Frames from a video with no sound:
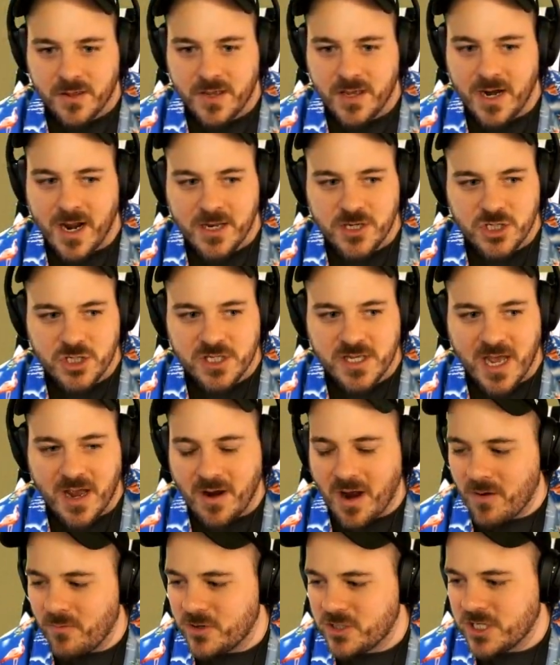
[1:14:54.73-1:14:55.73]
Can I just
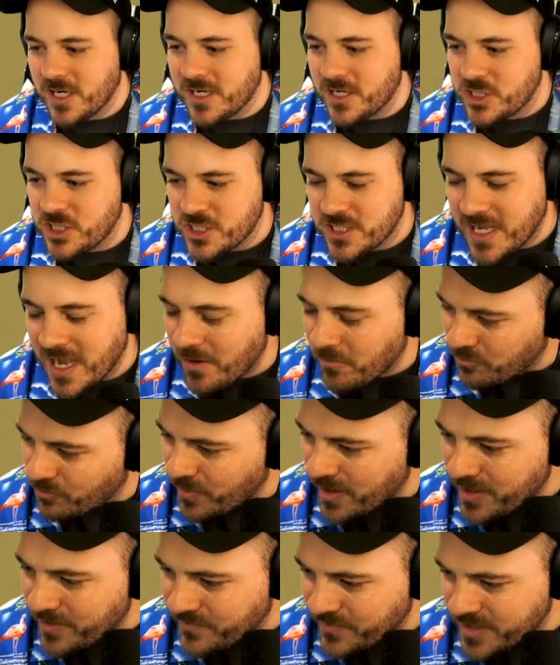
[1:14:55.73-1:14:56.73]
get... I wish I could just get
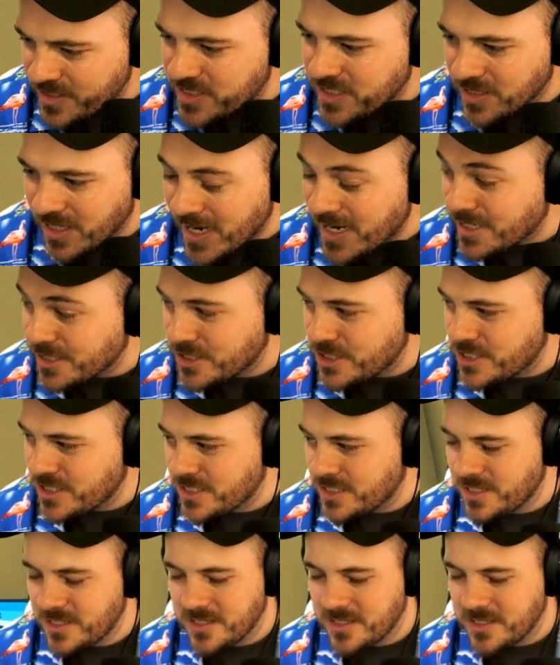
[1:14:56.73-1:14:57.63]
rid of these lights.